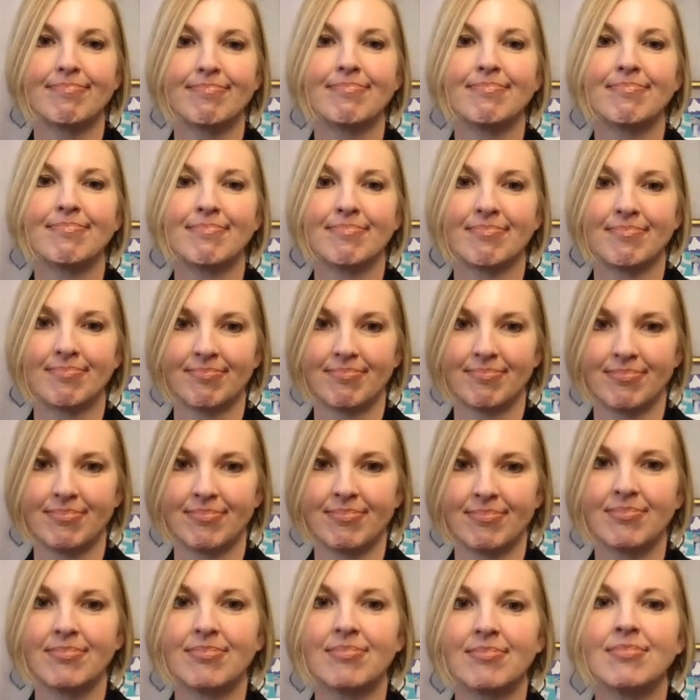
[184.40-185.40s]

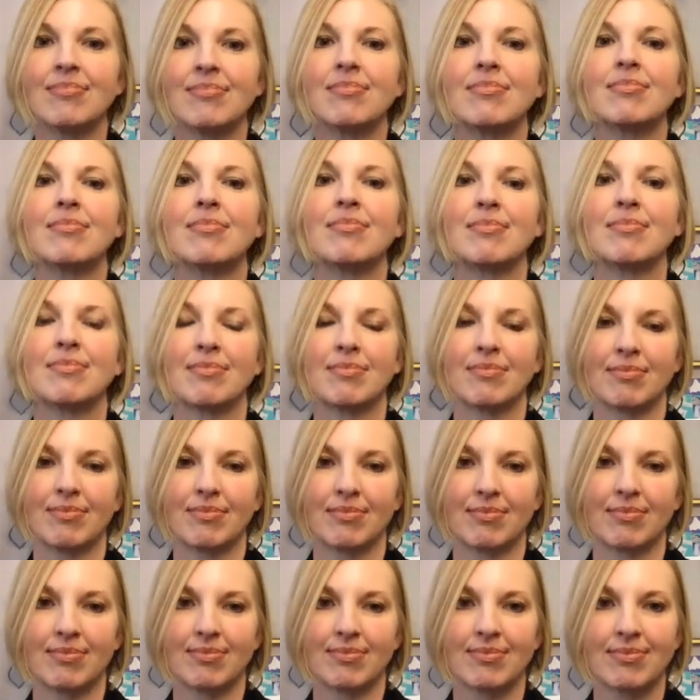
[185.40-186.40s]

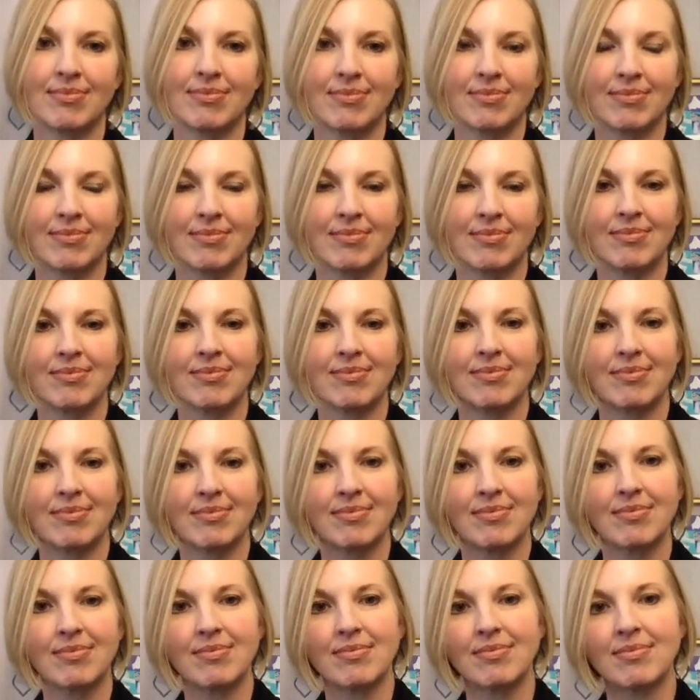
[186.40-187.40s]

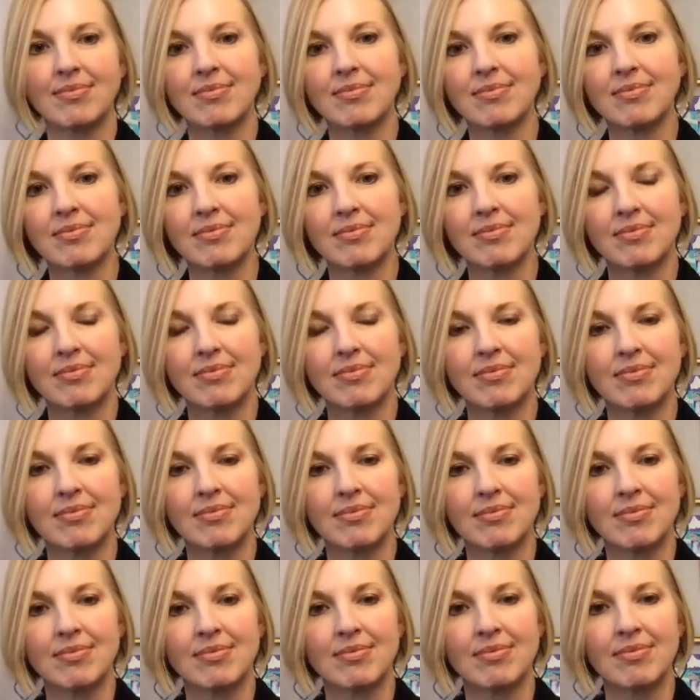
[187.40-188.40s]

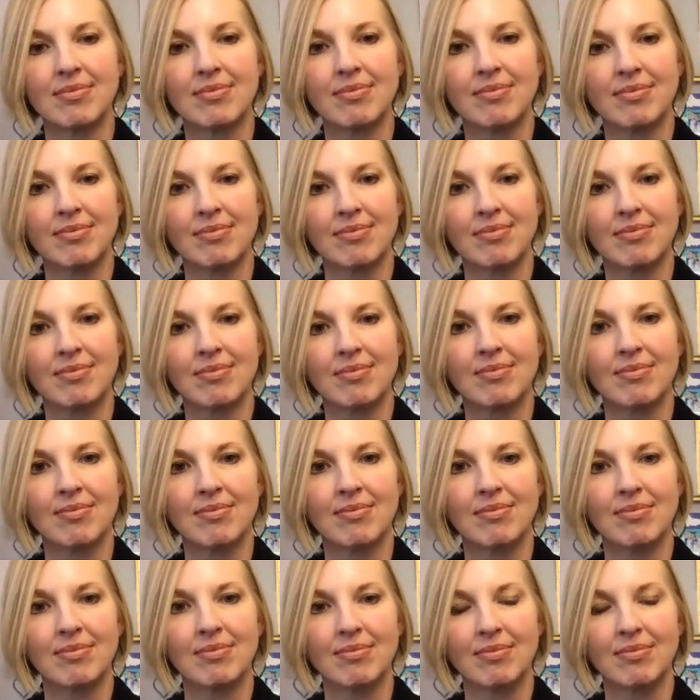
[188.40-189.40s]

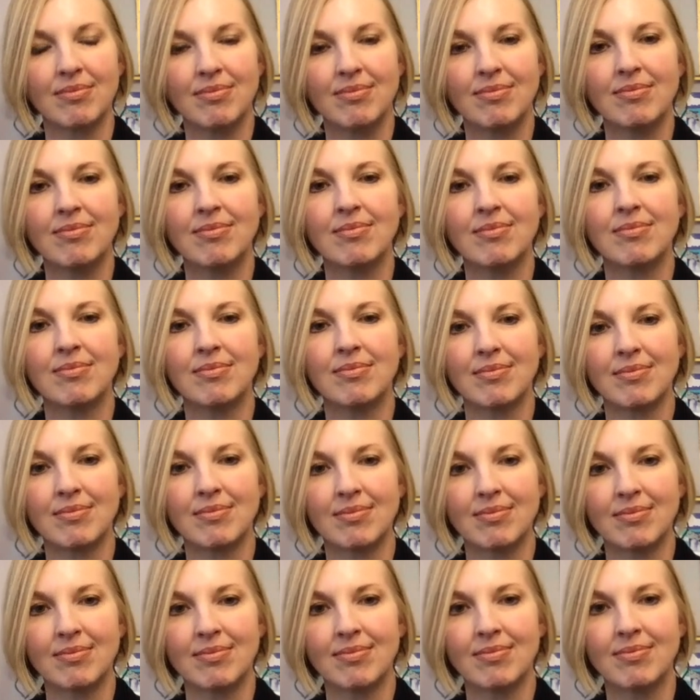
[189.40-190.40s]

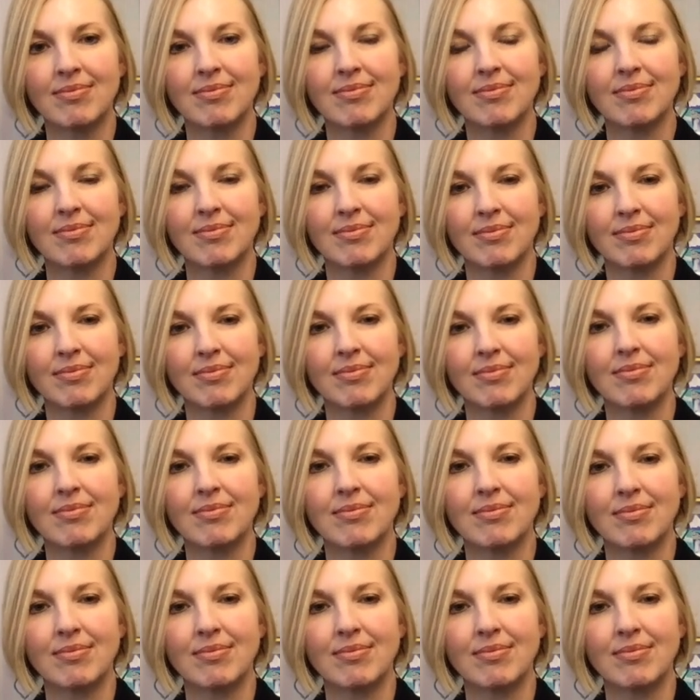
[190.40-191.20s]
(not speaking)